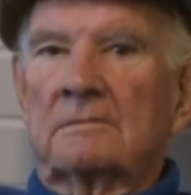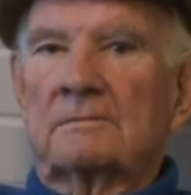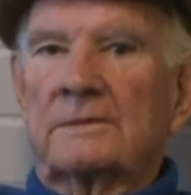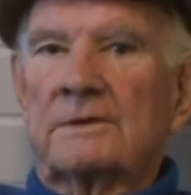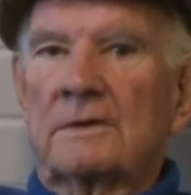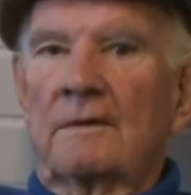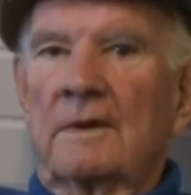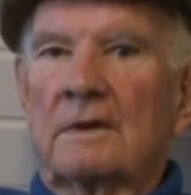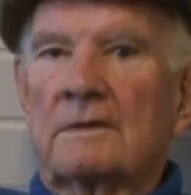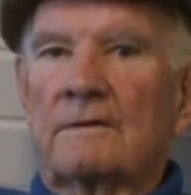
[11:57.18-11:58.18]

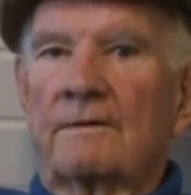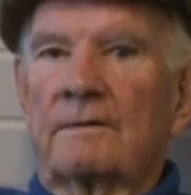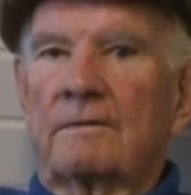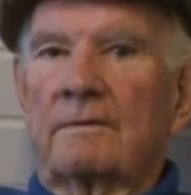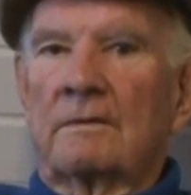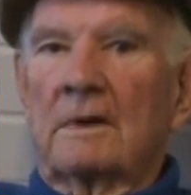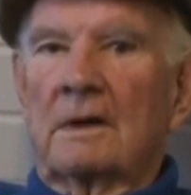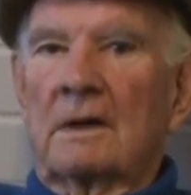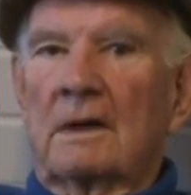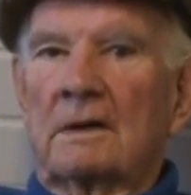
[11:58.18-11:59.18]
serving his
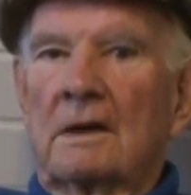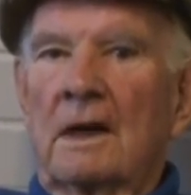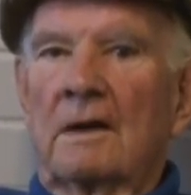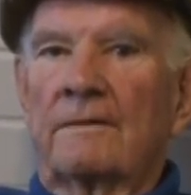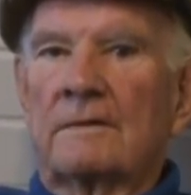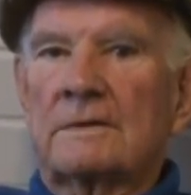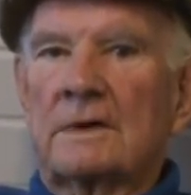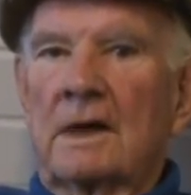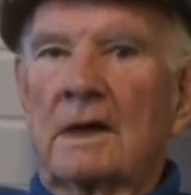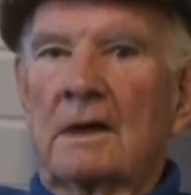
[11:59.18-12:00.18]
life as
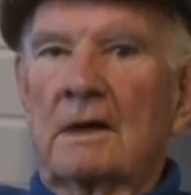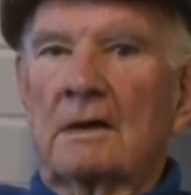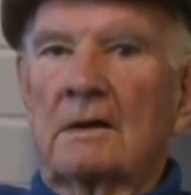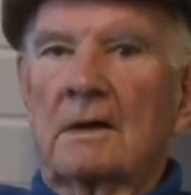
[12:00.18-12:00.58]
a